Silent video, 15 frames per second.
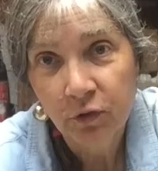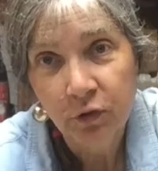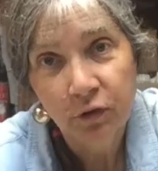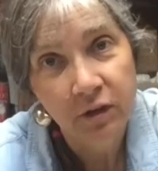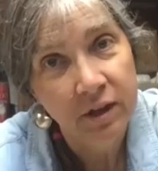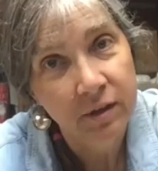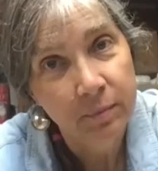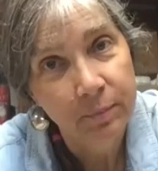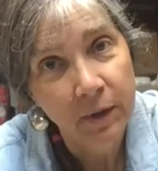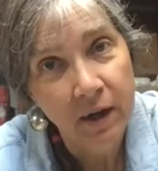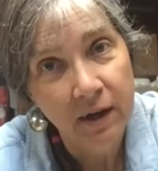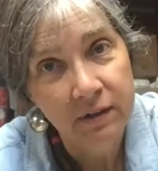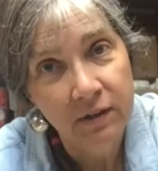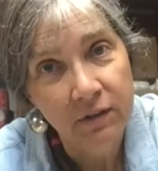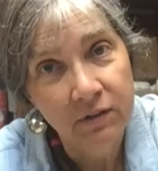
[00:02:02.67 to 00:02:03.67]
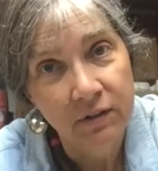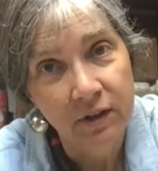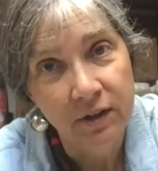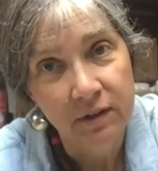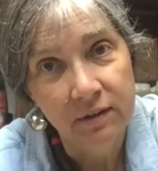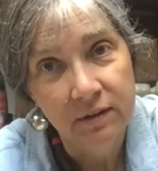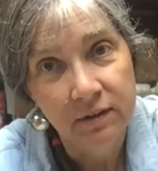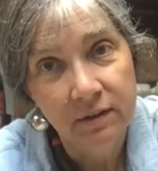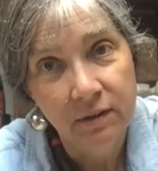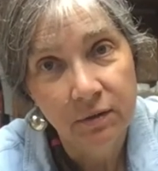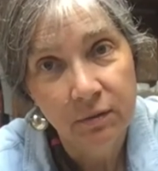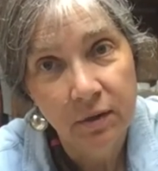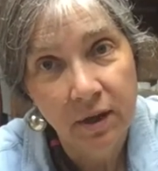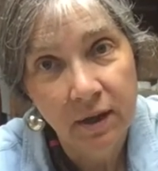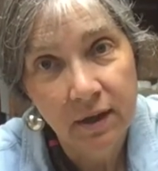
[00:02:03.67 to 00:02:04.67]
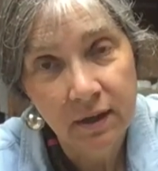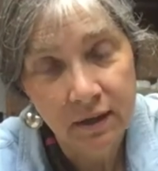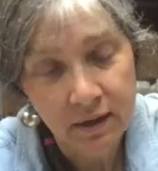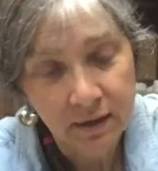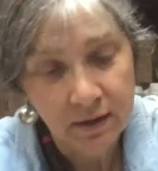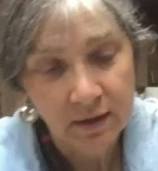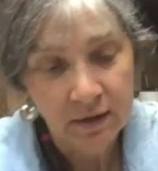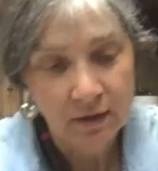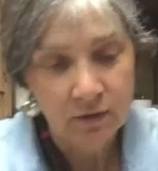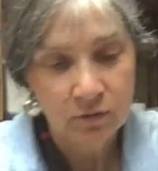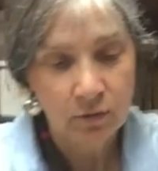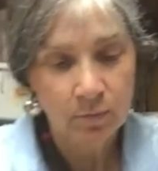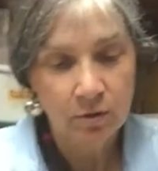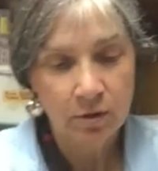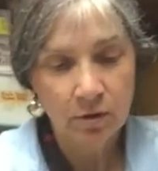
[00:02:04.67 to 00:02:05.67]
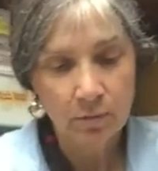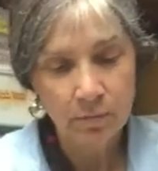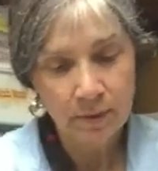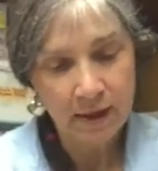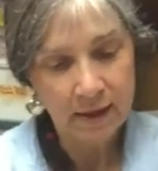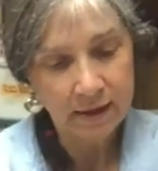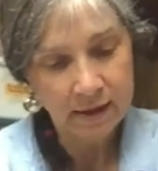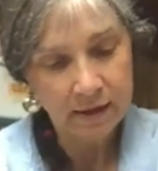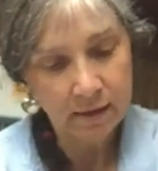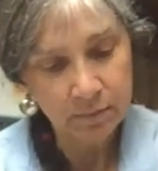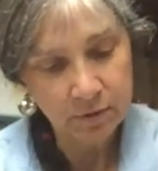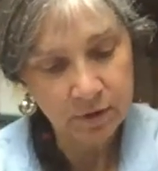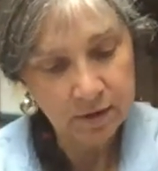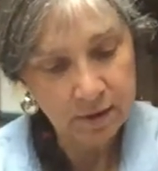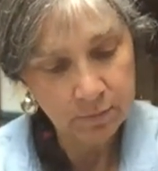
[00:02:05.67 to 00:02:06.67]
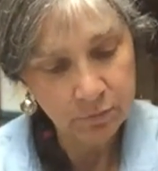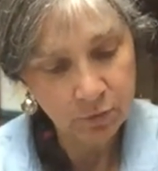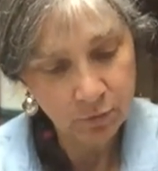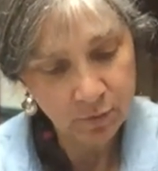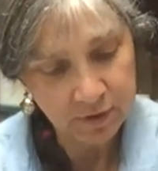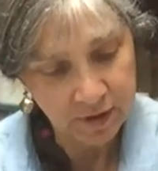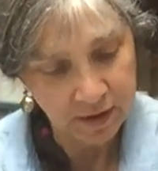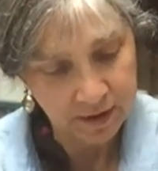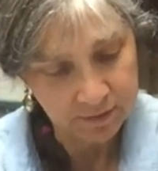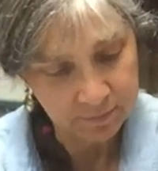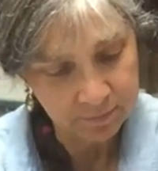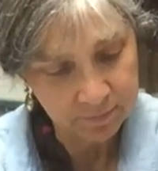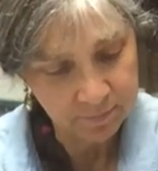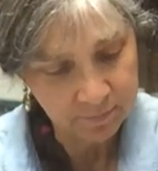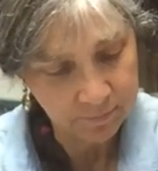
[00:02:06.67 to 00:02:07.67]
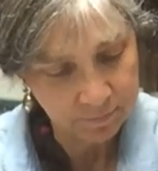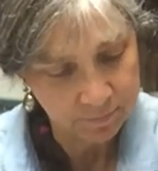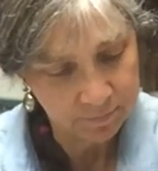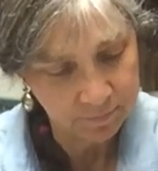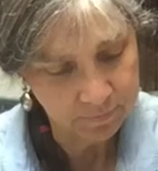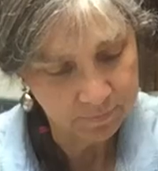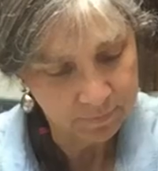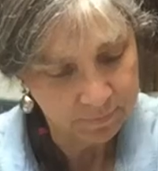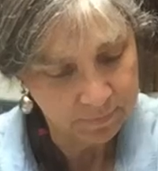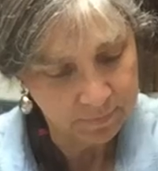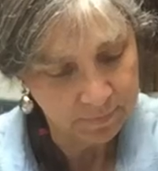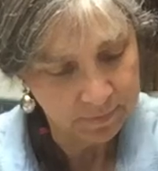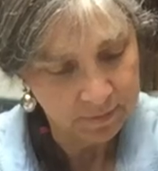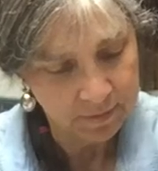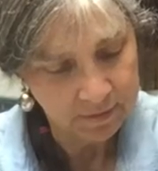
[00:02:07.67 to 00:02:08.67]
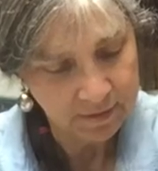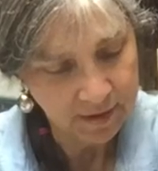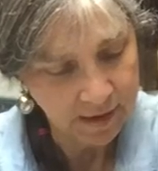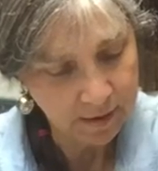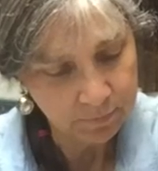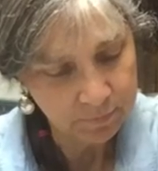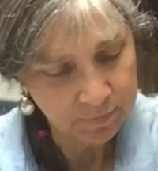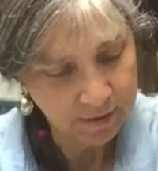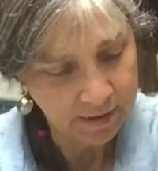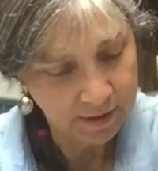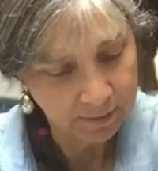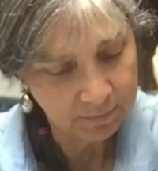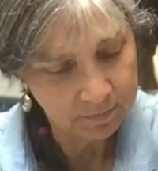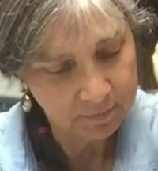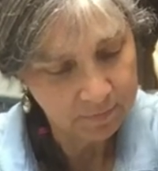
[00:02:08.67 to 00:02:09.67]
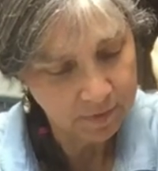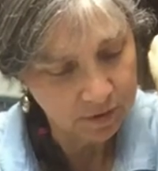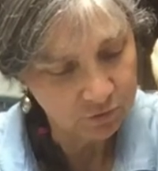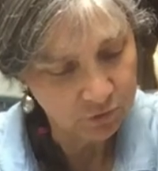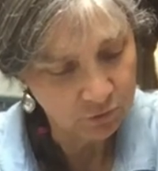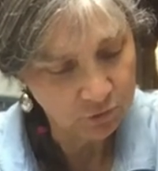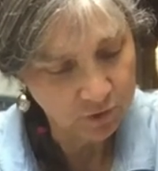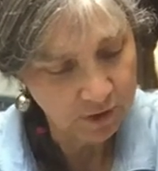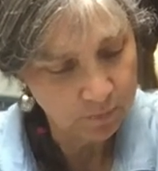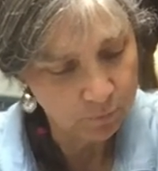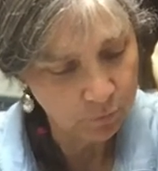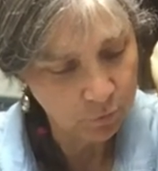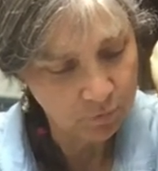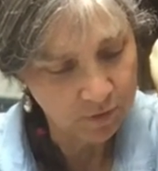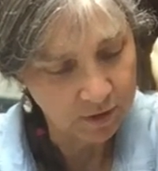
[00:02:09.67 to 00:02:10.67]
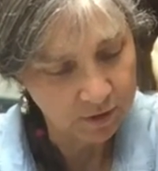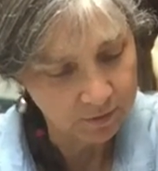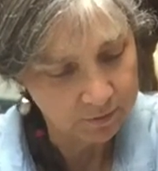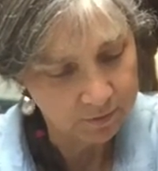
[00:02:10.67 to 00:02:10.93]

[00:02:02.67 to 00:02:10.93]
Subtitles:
to look like a pot, doesn't it? Okay? So I'm going to come back and I'm going to keep doing that. Tap, tap, and just keep moving it.